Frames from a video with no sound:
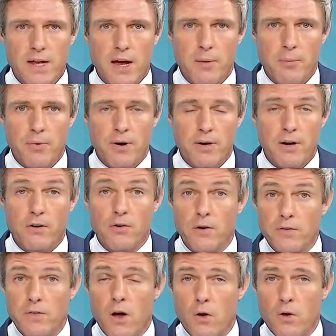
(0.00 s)
outbreak
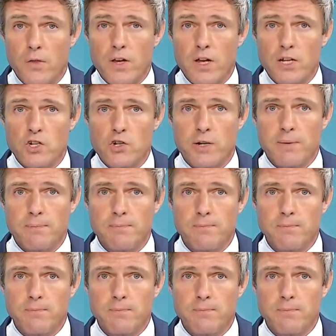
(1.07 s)
across the whole of the country.